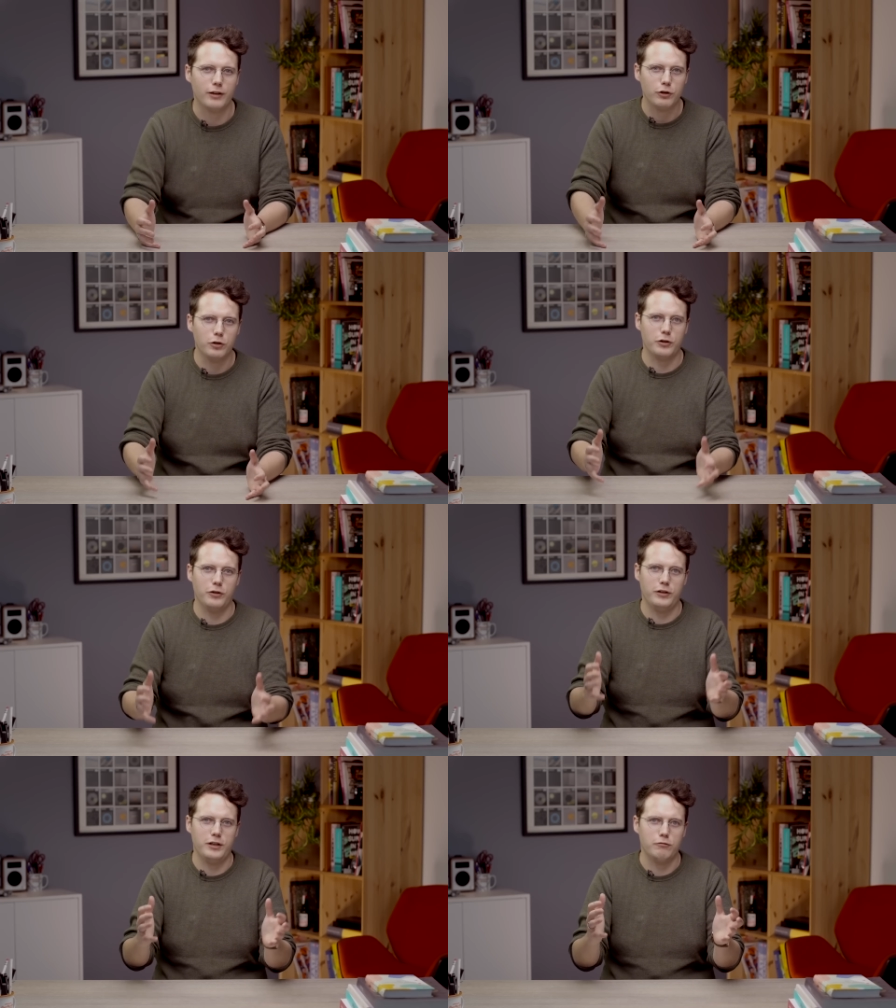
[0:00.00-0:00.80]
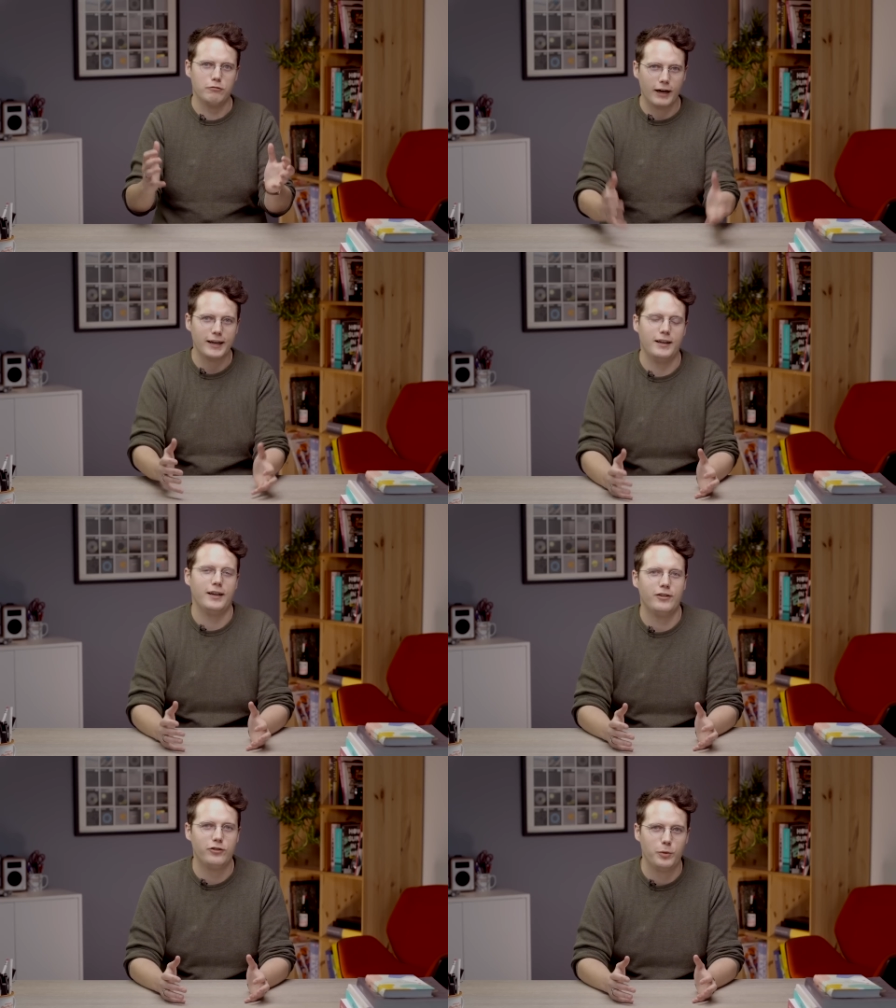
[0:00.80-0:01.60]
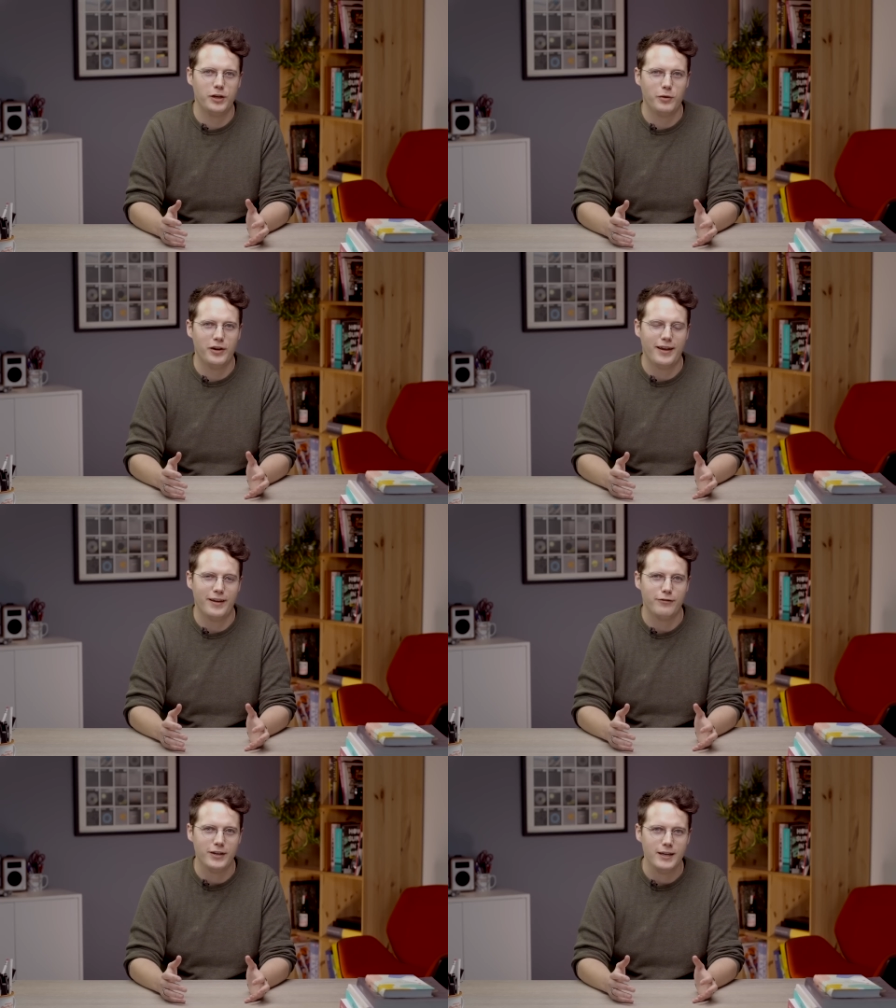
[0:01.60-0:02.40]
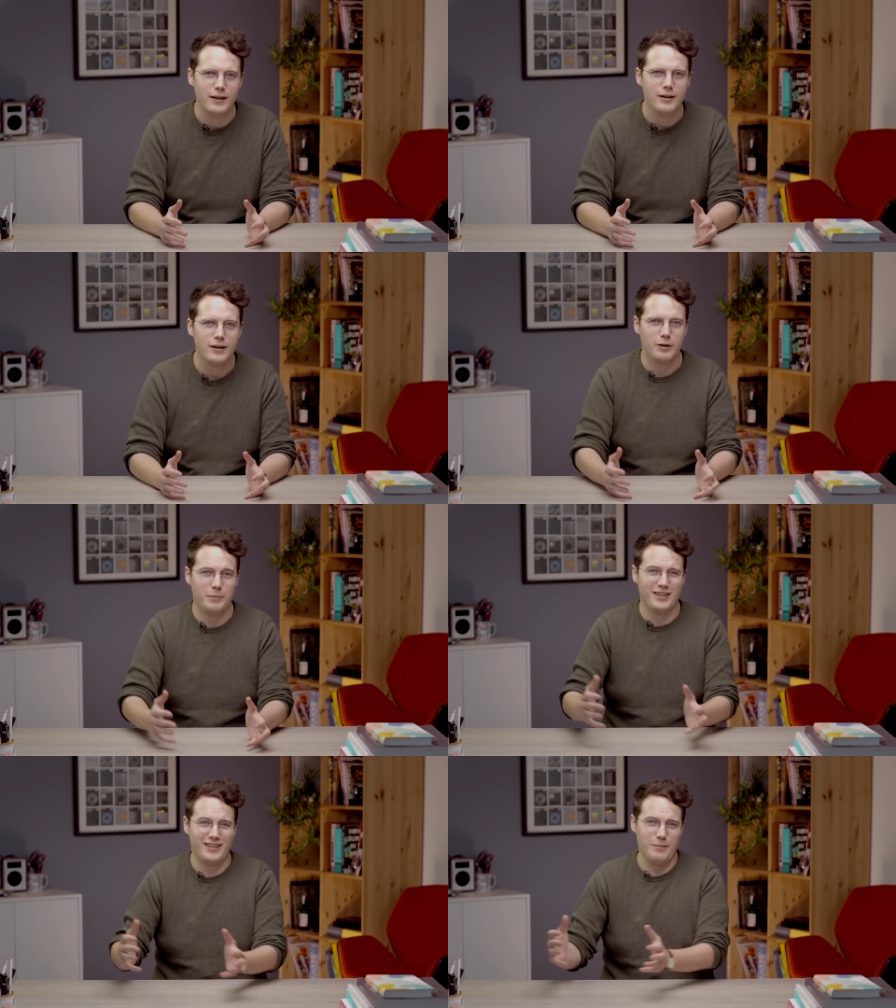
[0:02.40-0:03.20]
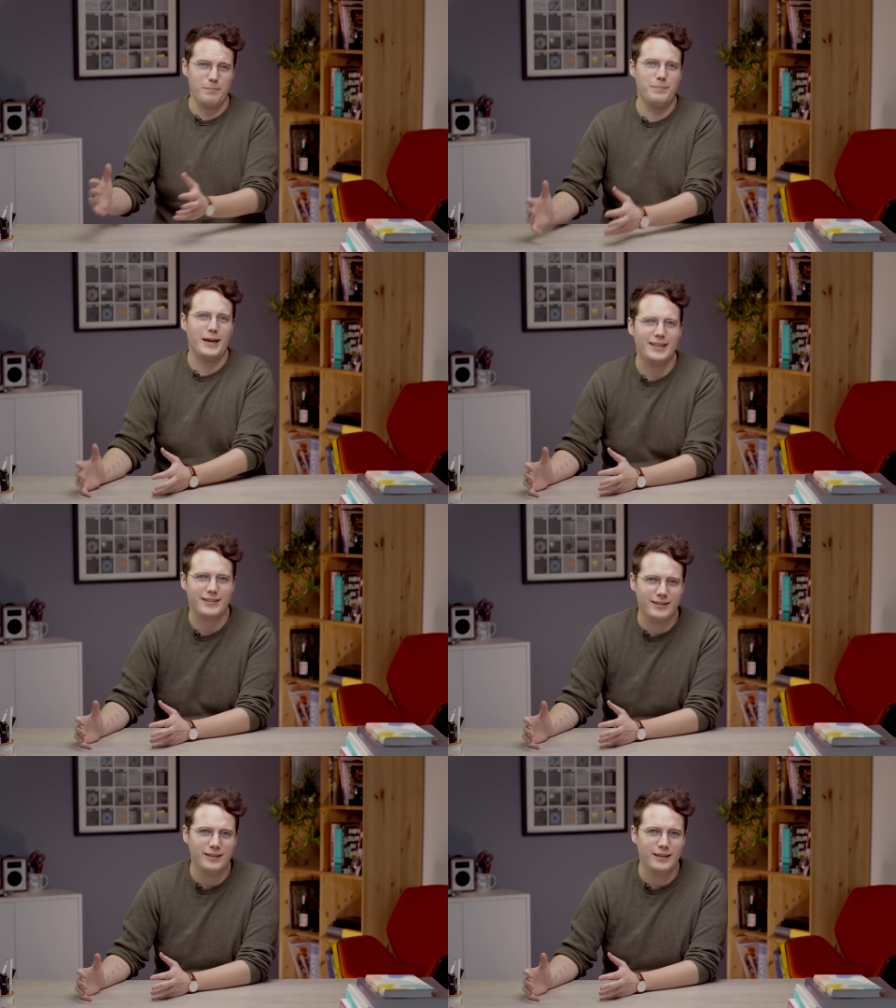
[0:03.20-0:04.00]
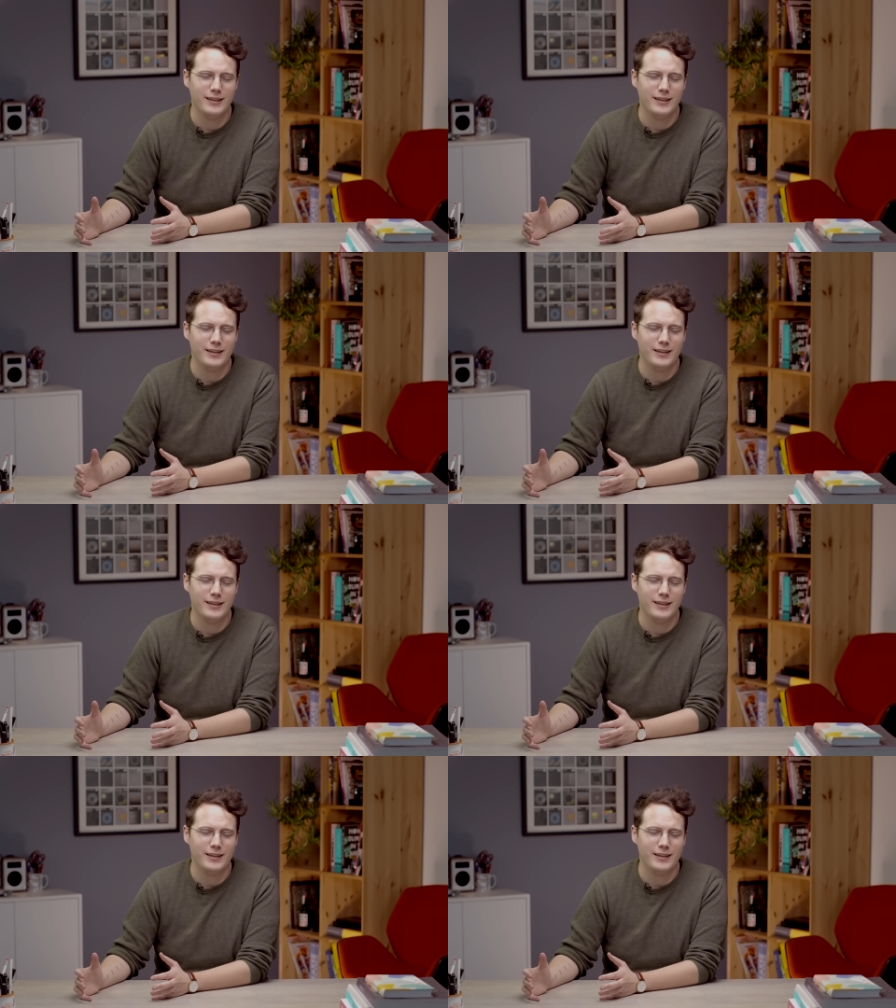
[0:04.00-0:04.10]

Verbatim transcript: If you look at the regular S21 FE compared to the base